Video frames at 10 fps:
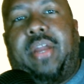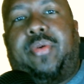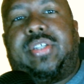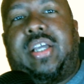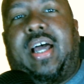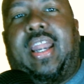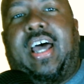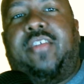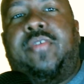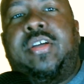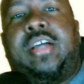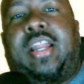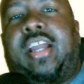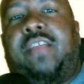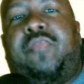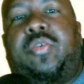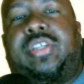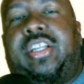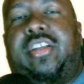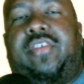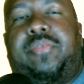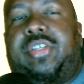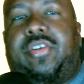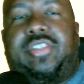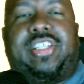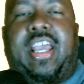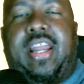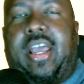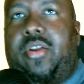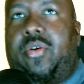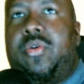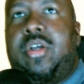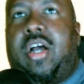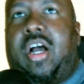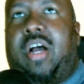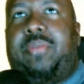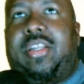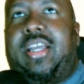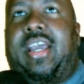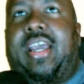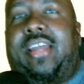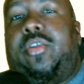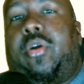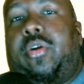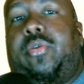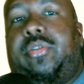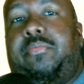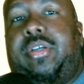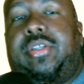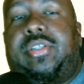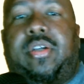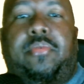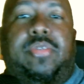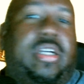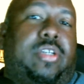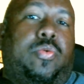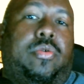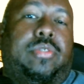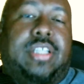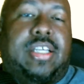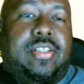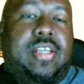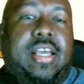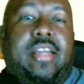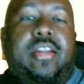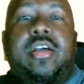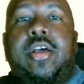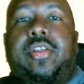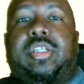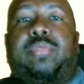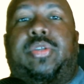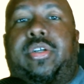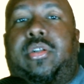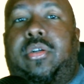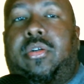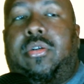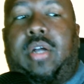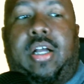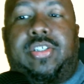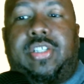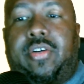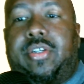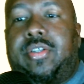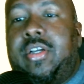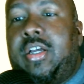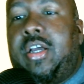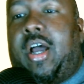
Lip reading: But I will say a lot of folks in and of themselves just can't handle PDA. And there are going to be some sexual scenes in this particular series.